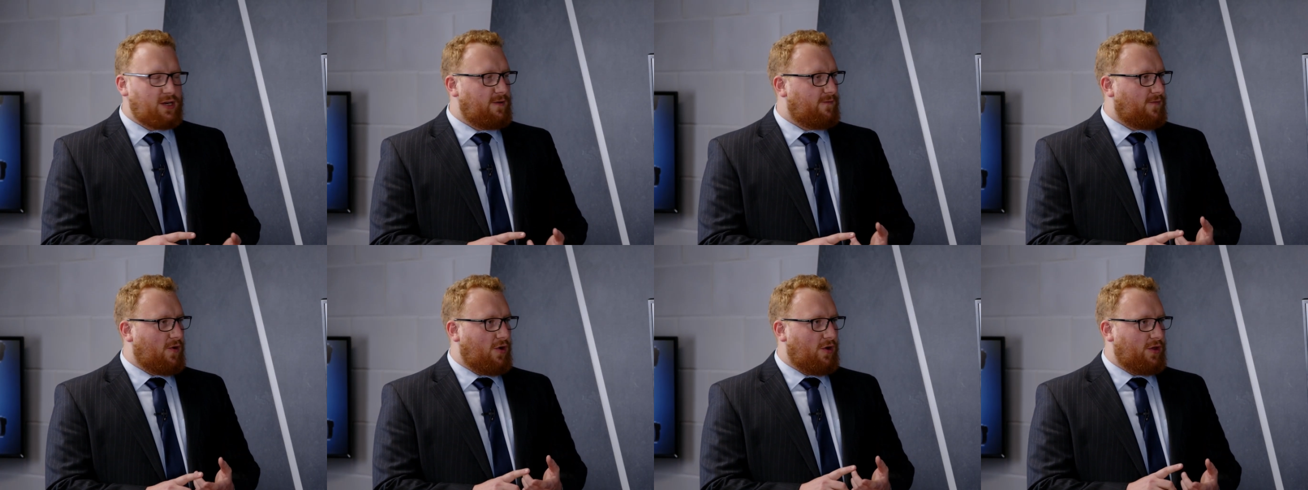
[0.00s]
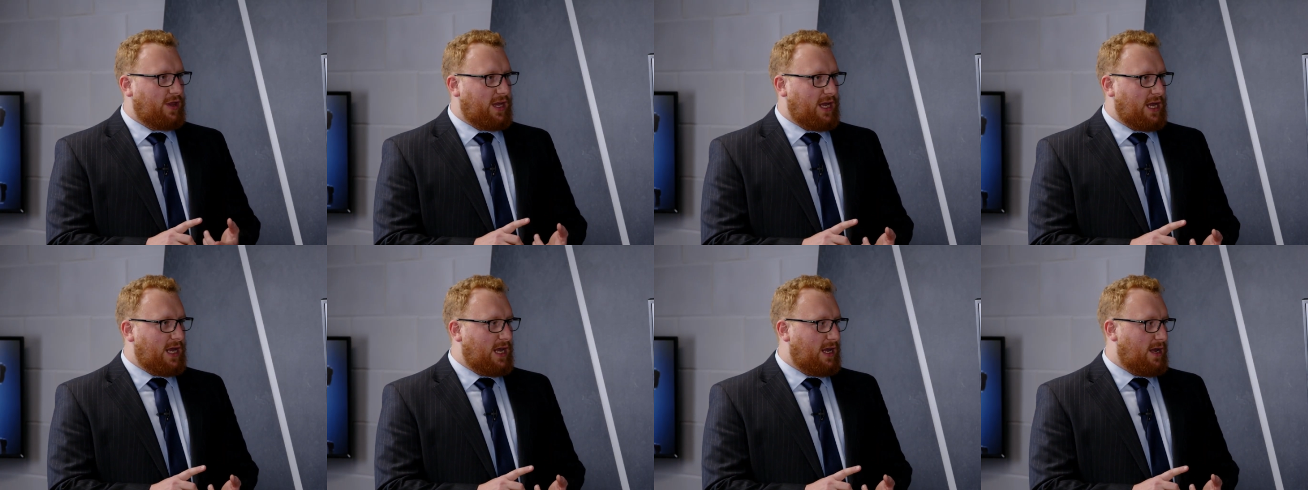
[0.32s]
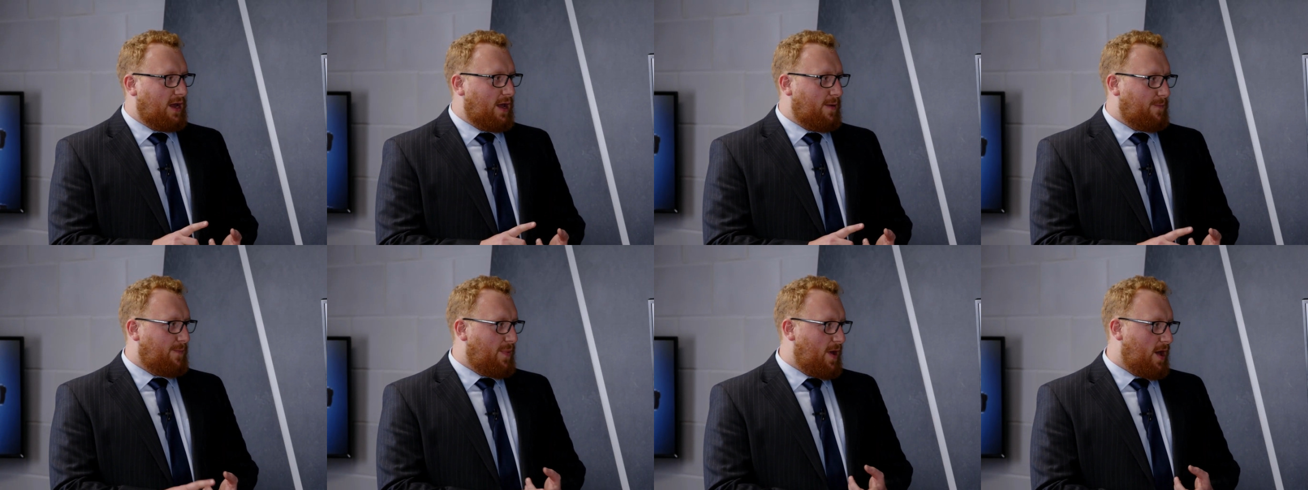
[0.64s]
You've got
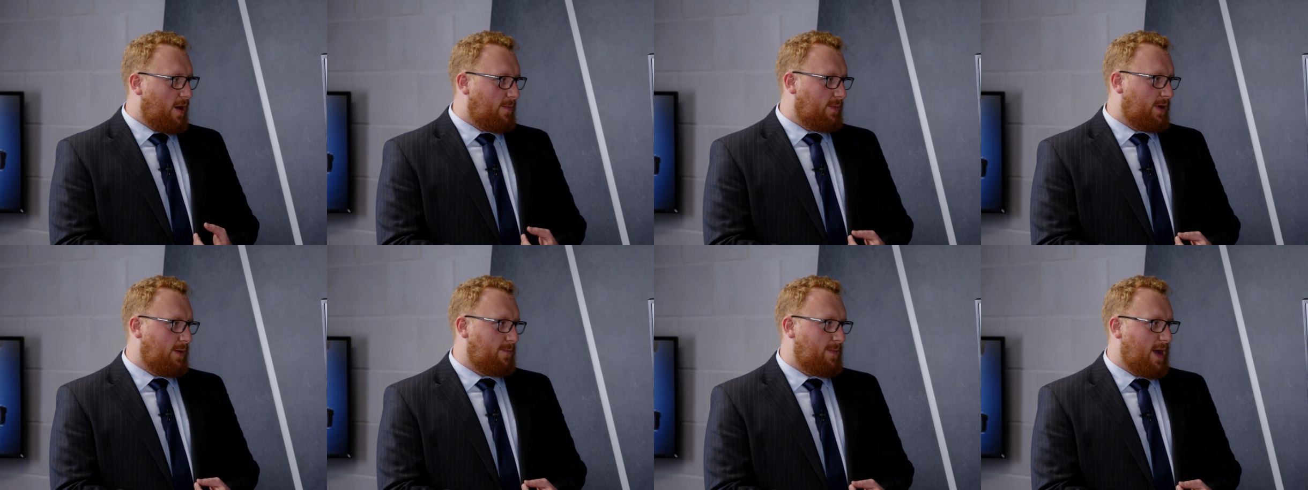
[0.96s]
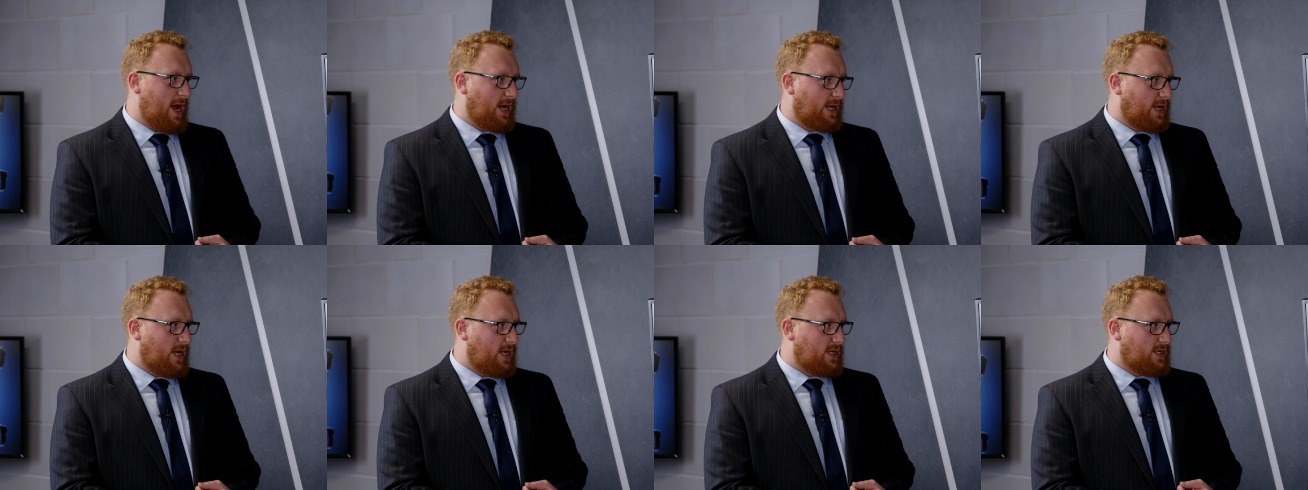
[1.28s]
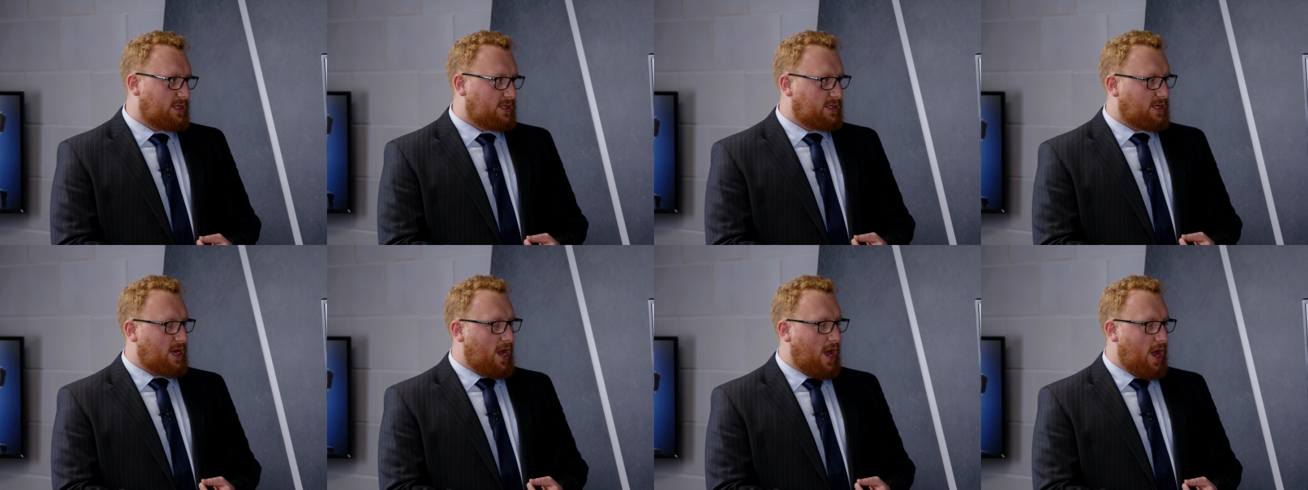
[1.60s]
the permanent magnets,